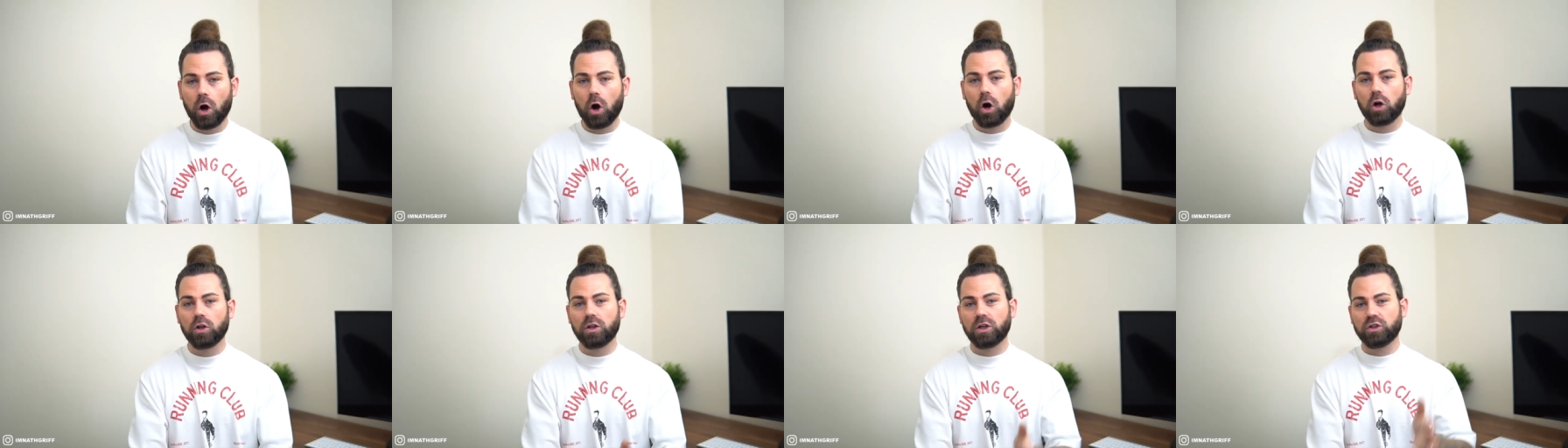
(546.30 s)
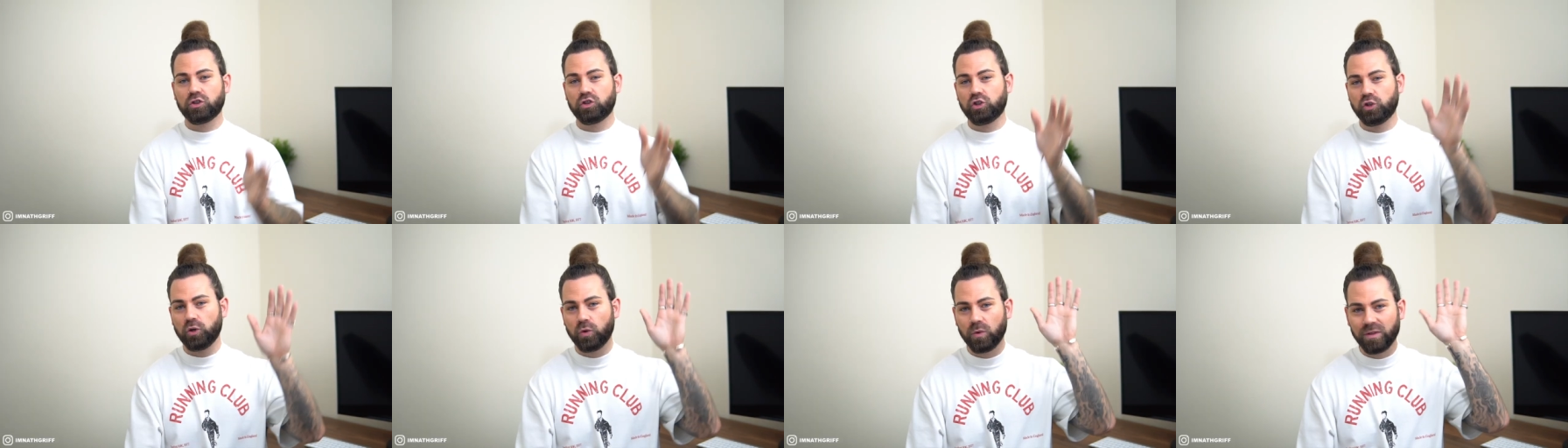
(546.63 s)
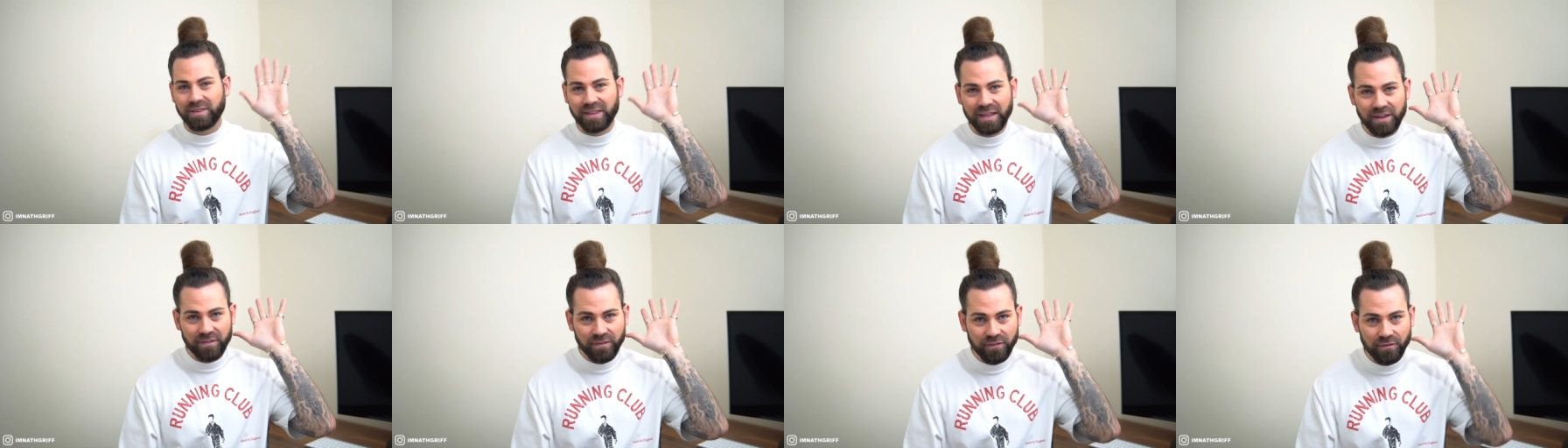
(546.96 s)
on to
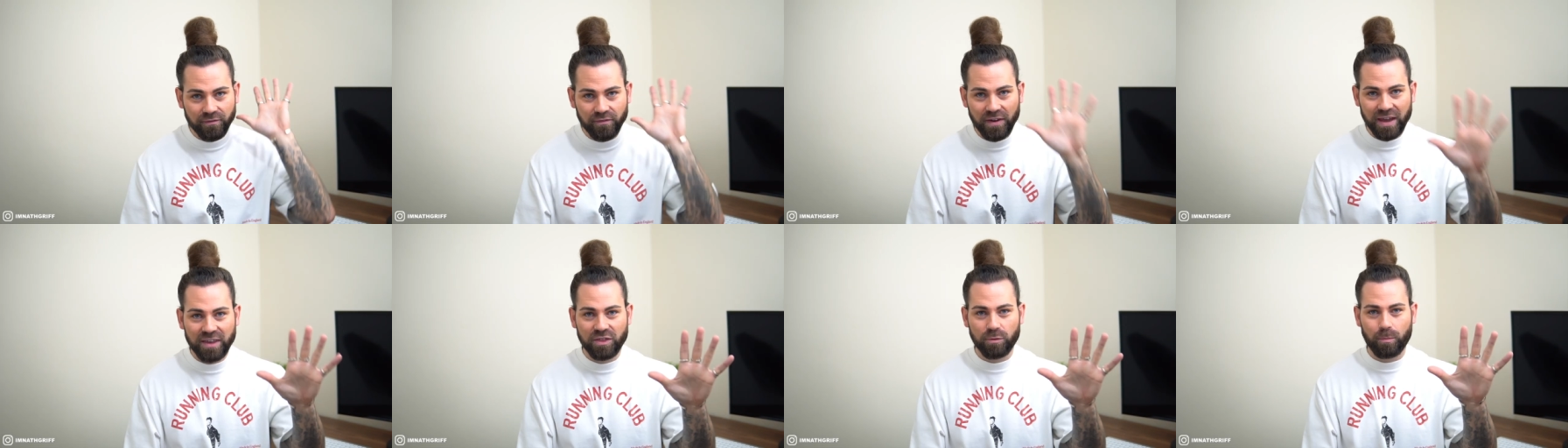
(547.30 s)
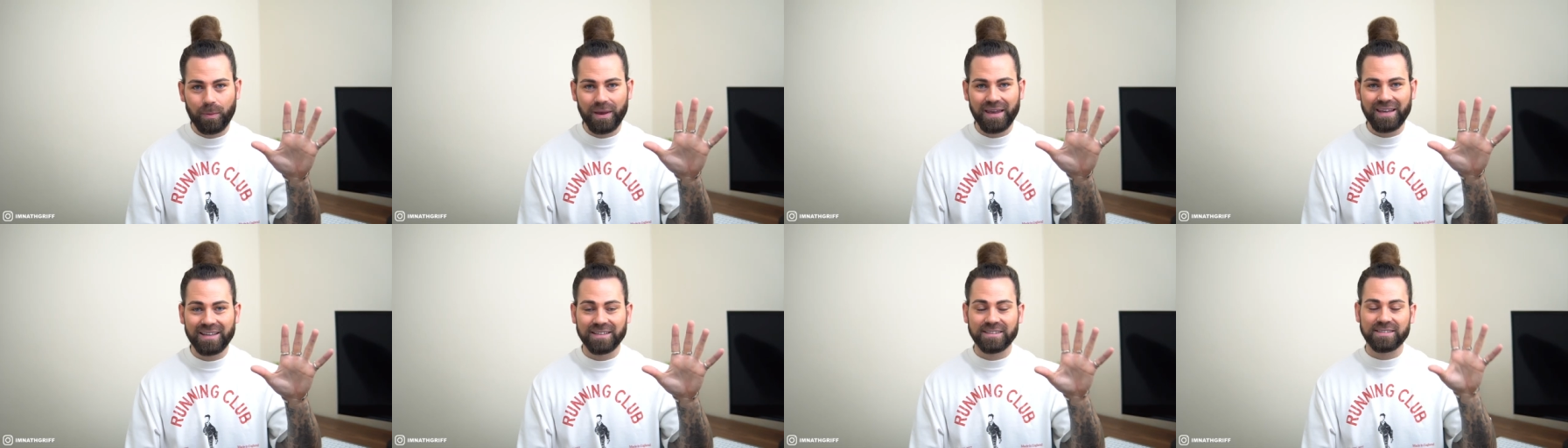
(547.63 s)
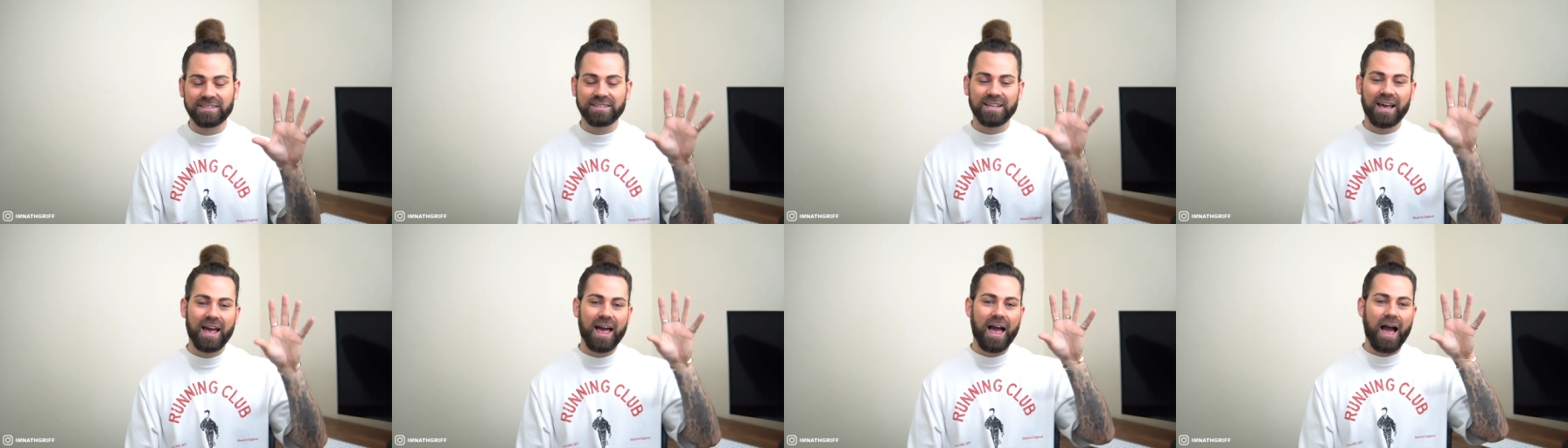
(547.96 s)
the fifth
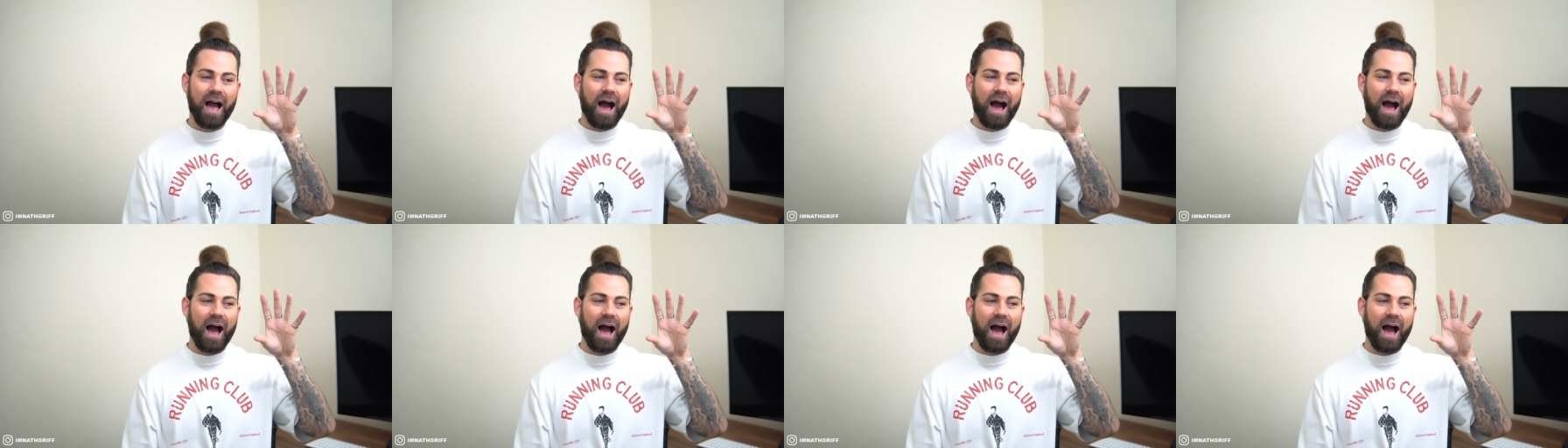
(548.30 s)
piece,